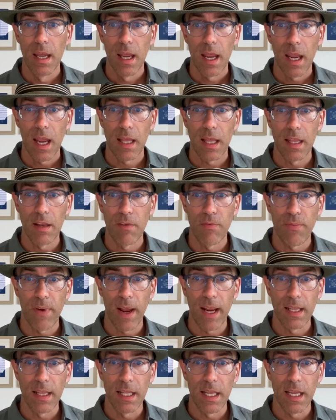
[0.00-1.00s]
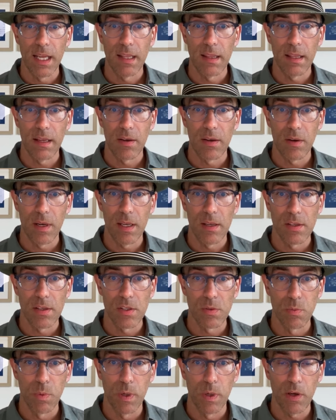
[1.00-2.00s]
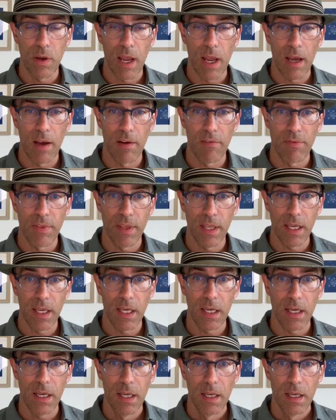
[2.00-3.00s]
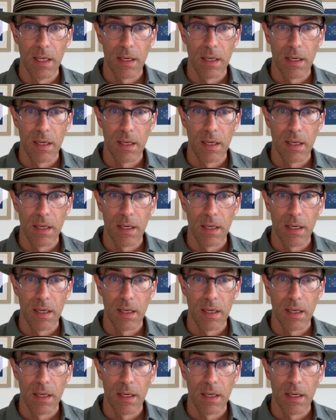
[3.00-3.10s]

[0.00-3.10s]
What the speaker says: And then finally, there is when you have the